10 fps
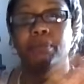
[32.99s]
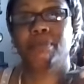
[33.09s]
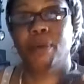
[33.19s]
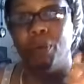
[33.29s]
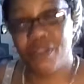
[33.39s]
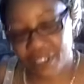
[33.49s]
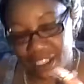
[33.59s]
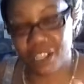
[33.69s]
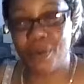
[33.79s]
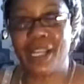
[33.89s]
But we finna
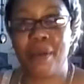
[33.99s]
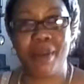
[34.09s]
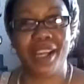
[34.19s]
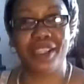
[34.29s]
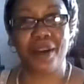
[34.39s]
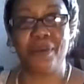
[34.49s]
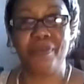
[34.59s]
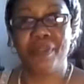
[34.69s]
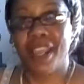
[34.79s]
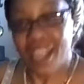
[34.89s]
see why they mad
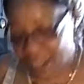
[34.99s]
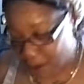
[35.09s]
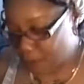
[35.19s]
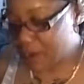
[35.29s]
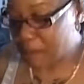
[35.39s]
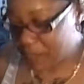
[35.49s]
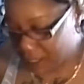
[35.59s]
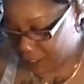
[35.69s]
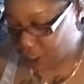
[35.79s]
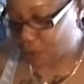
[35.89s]
though. It will be a
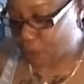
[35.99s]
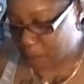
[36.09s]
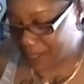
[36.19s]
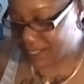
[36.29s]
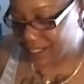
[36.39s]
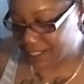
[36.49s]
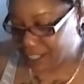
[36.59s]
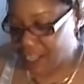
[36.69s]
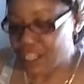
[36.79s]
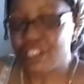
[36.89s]
general message.
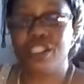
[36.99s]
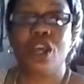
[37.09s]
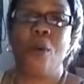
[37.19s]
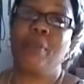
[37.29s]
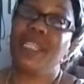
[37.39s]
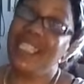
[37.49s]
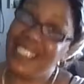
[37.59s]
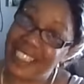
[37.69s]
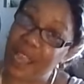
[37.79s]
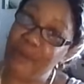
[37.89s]
So
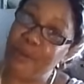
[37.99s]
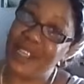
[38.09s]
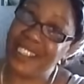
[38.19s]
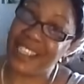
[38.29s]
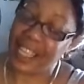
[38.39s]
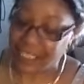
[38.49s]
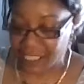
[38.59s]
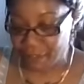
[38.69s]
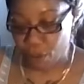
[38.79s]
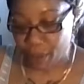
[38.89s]
please take what resonate,
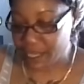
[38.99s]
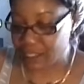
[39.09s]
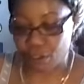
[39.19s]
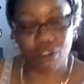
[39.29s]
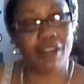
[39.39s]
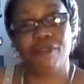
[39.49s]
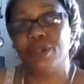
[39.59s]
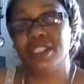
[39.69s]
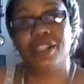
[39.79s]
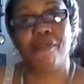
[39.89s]
leave the rest. Don't try to
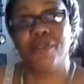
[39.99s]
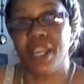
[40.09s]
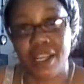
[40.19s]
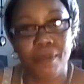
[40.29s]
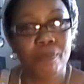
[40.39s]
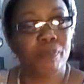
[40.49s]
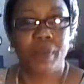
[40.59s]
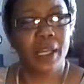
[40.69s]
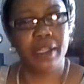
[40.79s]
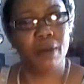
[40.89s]
force it to fit.
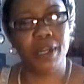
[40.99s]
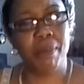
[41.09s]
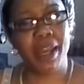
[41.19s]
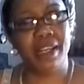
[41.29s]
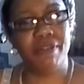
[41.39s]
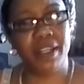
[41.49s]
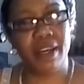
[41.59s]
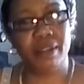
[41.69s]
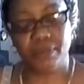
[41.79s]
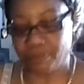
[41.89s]
And don't get mad if you
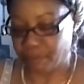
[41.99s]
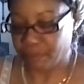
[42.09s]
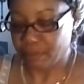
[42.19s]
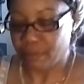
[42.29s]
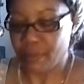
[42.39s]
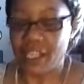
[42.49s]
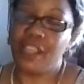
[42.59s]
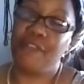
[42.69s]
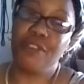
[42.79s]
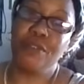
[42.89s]
don't.
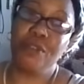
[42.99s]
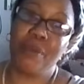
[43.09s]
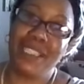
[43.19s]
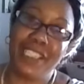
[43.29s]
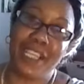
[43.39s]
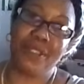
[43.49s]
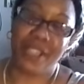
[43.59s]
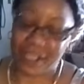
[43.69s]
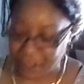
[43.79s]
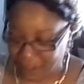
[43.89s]
If you're new to my channel,
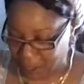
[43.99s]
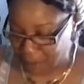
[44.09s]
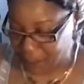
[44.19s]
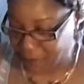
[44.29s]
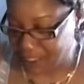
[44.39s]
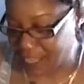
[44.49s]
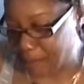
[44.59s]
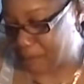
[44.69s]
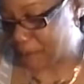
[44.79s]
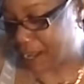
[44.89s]
thank you so much for
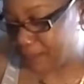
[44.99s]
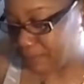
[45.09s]
stopping by.